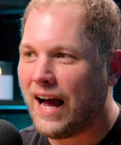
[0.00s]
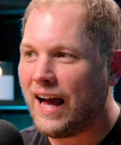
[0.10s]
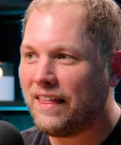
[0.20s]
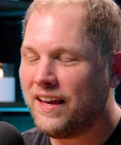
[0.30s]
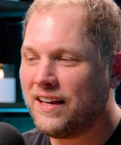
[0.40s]

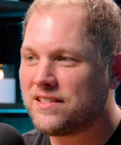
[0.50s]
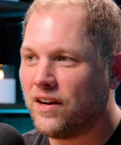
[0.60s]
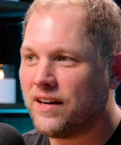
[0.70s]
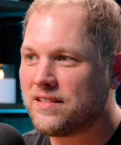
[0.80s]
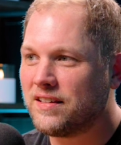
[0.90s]
I, I think it's
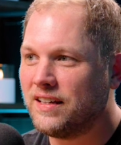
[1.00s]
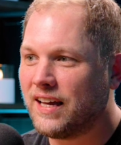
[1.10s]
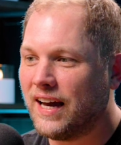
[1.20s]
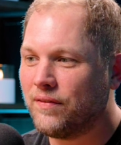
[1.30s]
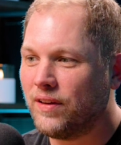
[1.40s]
honestly
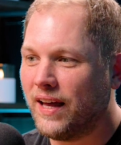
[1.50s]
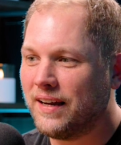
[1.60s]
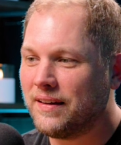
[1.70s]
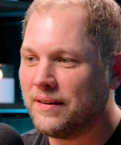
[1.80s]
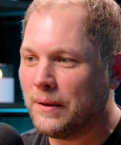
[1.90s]
kind of
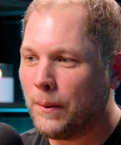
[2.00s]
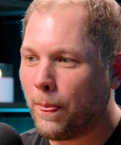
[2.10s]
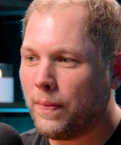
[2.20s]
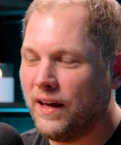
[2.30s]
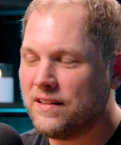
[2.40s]
like.
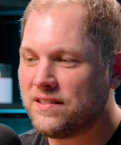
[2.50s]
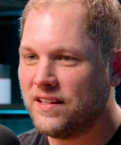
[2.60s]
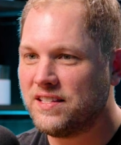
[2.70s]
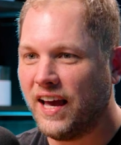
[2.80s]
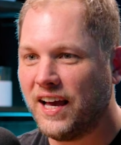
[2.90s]
It's
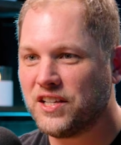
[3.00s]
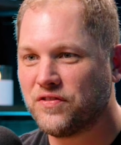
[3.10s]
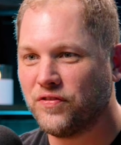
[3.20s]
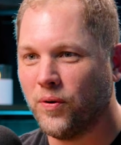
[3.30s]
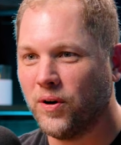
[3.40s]
the
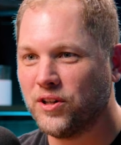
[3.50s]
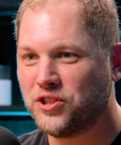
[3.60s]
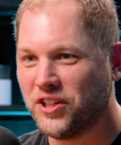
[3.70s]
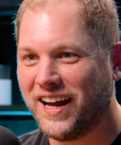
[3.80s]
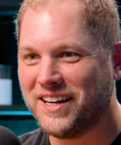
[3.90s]
test for
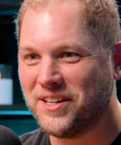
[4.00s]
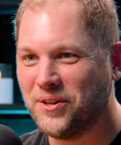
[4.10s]
should I